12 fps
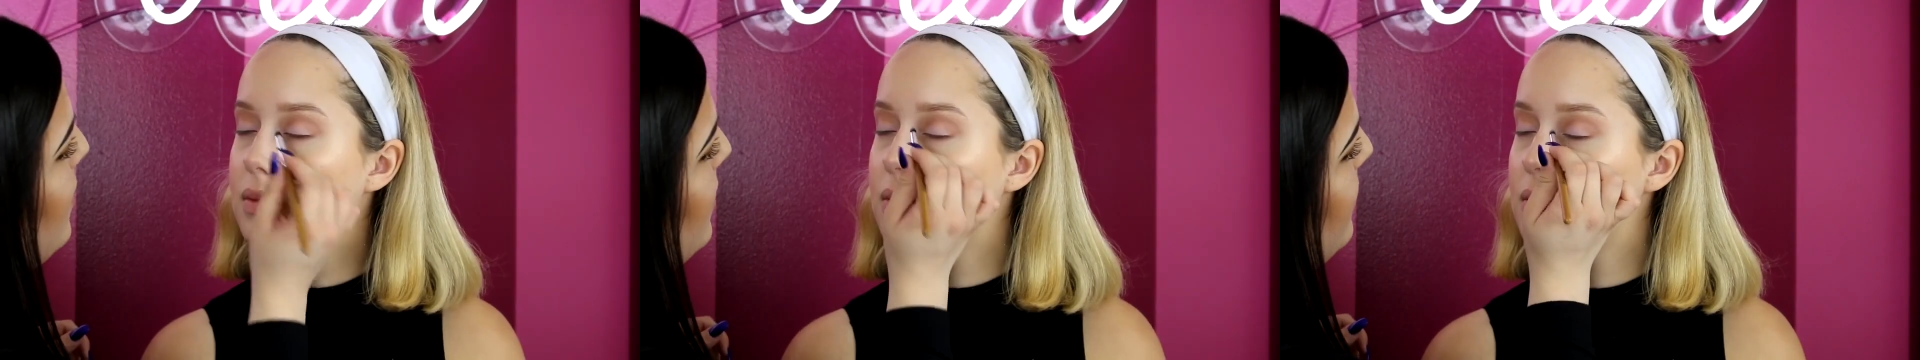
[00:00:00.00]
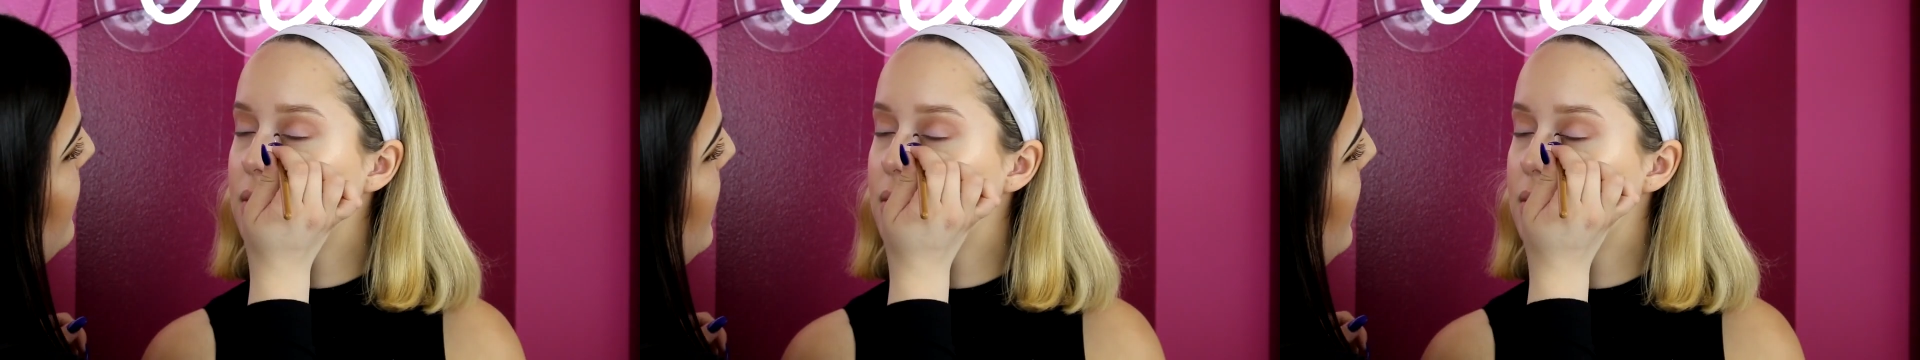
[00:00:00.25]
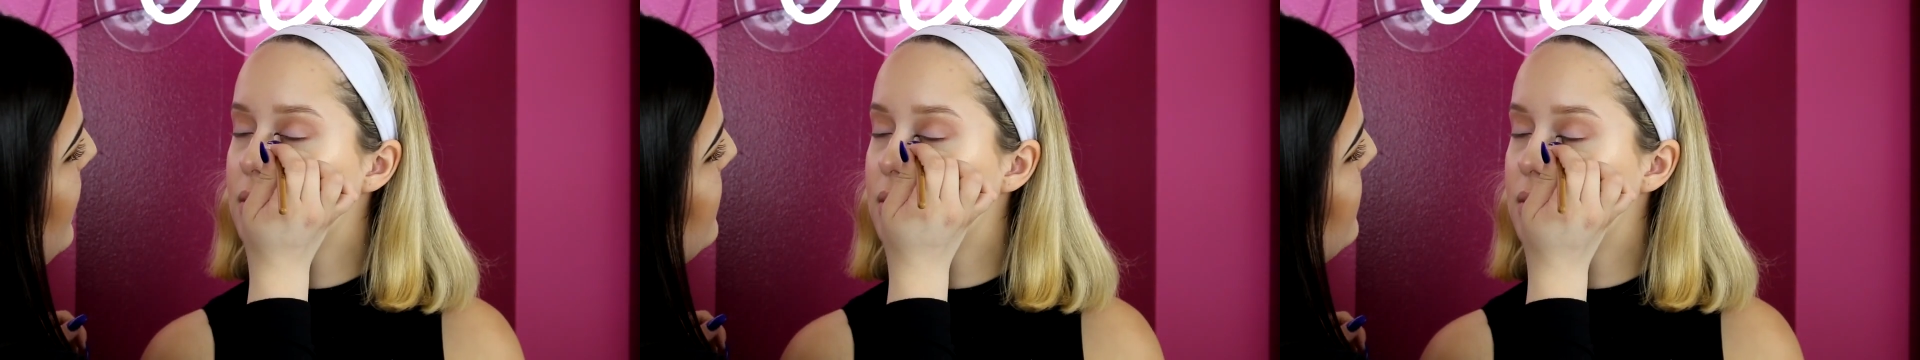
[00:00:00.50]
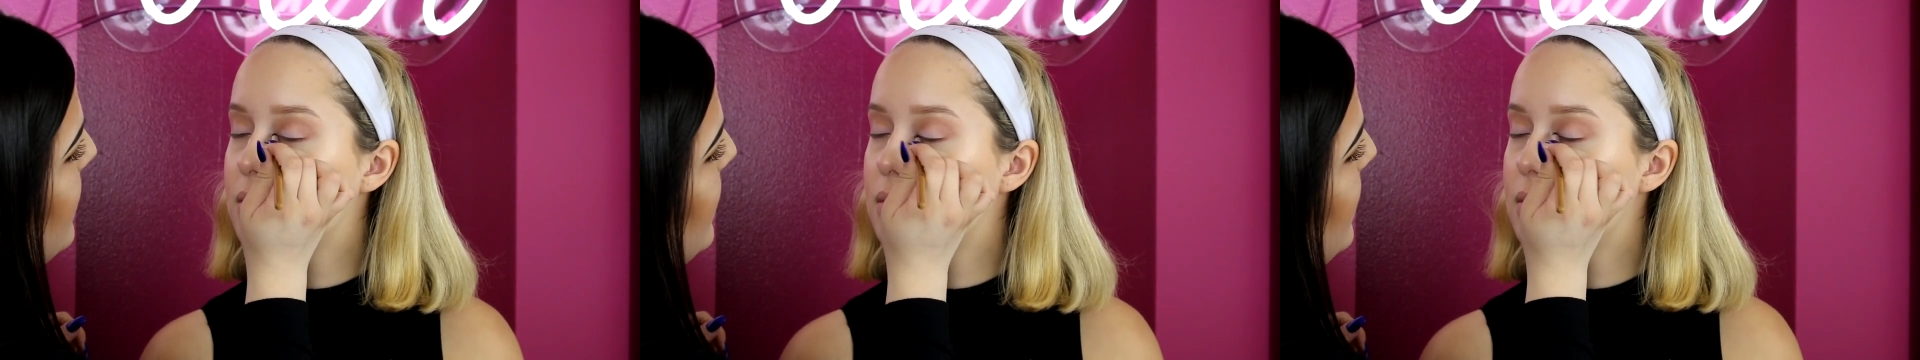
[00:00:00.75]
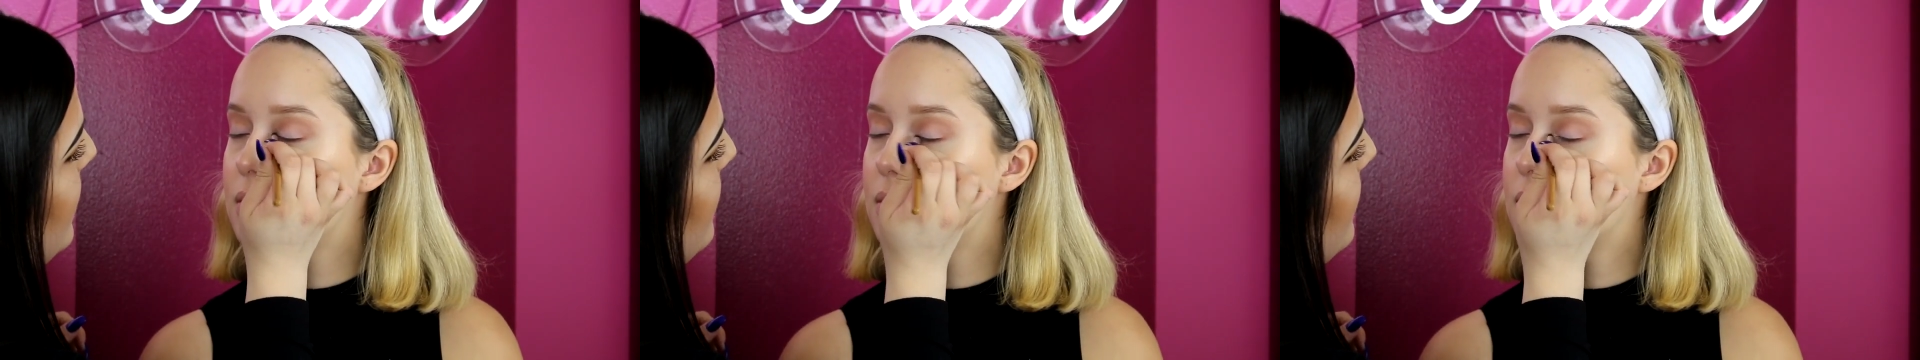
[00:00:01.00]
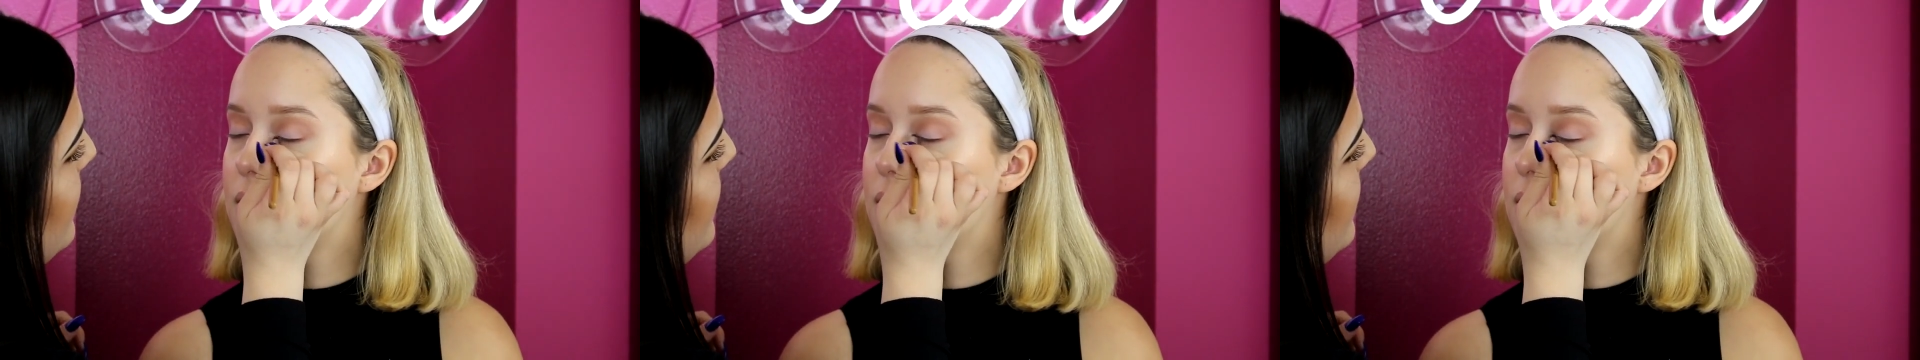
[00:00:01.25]
corner of the eyes right here
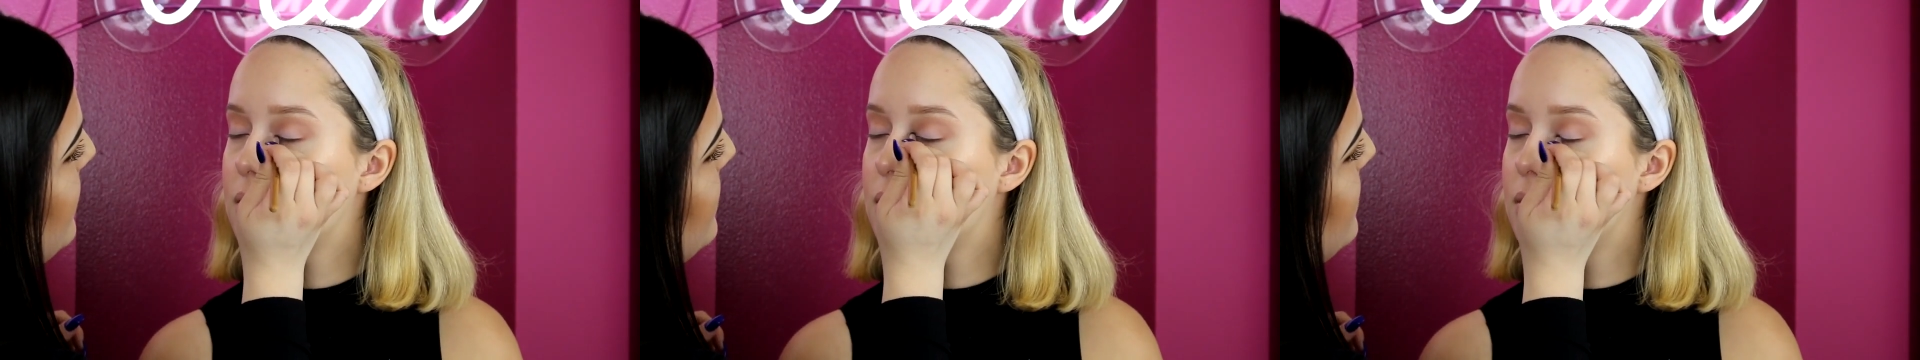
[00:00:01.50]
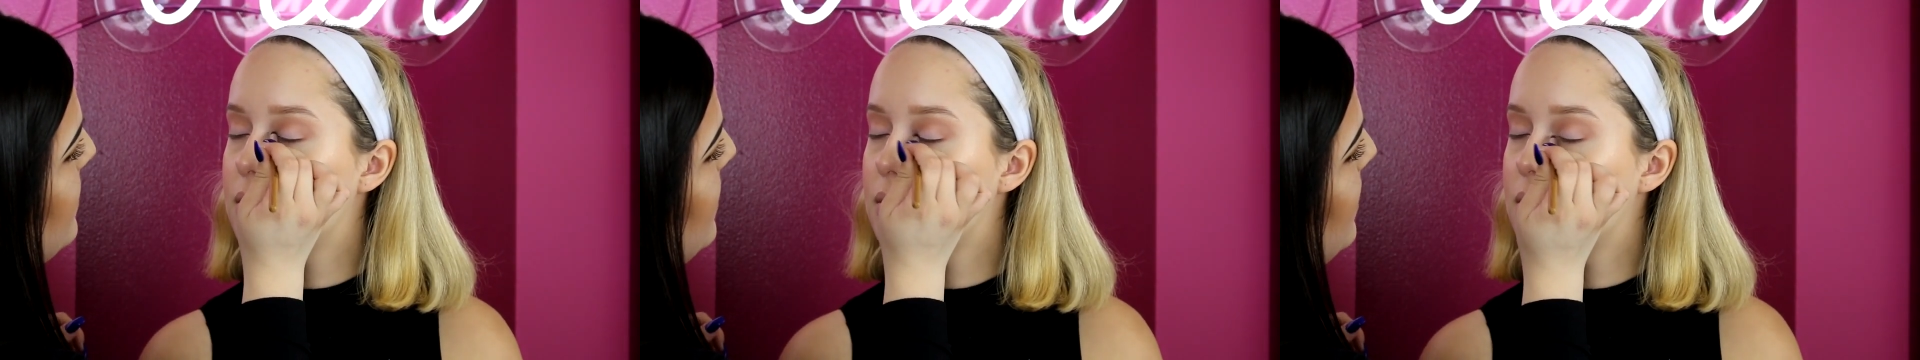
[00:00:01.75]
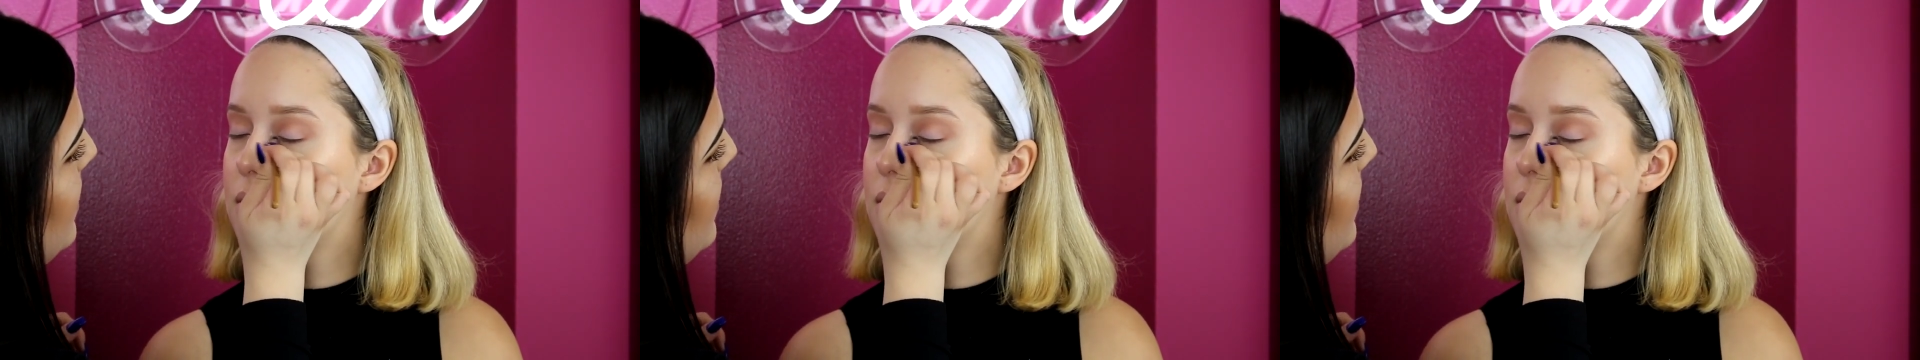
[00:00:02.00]
with this.